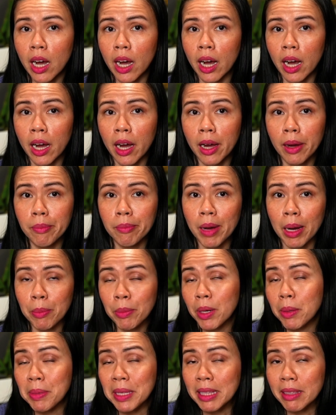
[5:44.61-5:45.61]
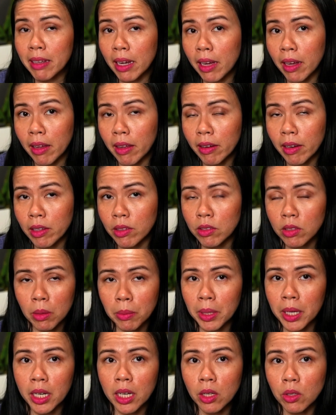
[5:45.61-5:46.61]
I'm going to be dead and
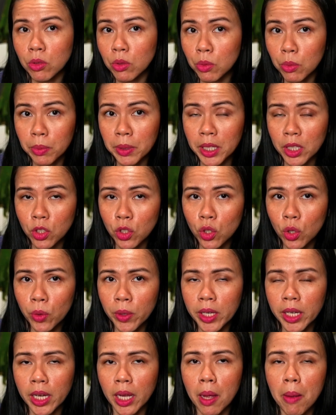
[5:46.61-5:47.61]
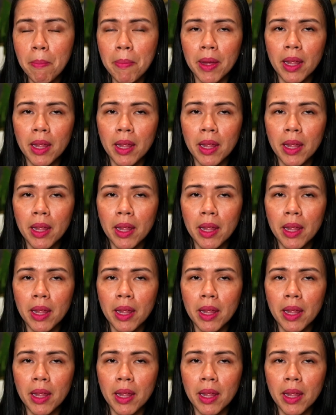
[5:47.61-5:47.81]
somebody else will be enjoying it.